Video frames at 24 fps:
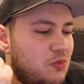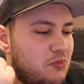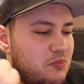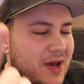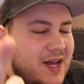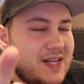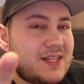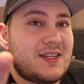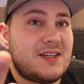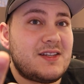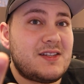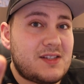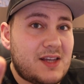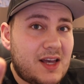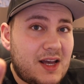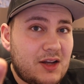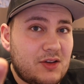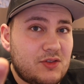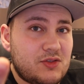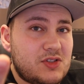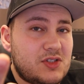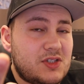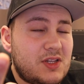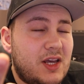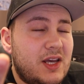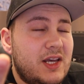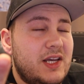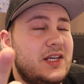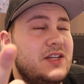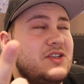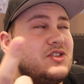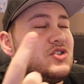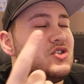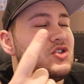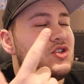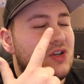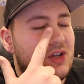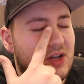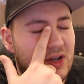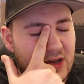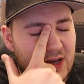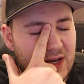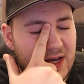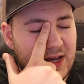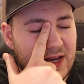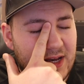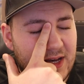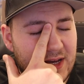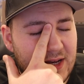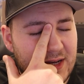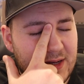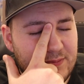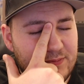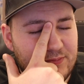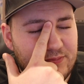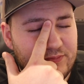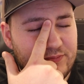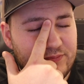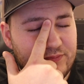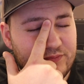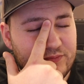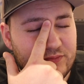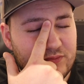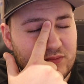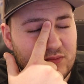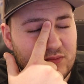better sound stage, and